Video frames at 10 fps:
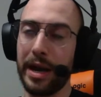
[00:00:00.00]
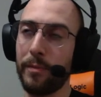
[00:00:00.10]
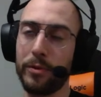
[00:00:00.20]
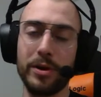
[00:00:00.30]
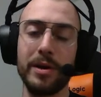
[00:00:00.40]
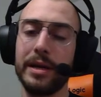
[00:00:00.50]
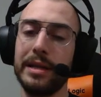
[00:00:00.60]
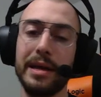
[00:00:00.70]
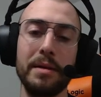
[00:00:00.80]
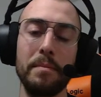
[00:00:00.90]
and we're
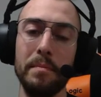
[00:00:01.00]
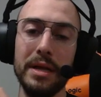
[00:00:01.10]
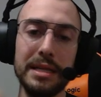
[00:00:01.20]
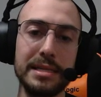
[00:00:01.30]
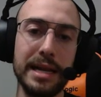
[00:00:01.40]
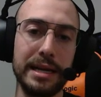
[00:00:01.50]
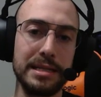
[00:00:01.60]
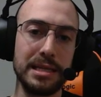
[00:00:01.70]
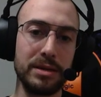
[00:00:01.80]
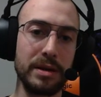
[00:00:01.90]
talking like
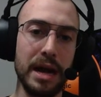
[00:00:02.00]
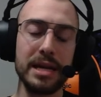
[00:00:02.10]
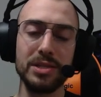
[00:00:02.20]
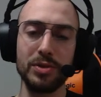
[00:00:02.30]
milliseconds here, guys,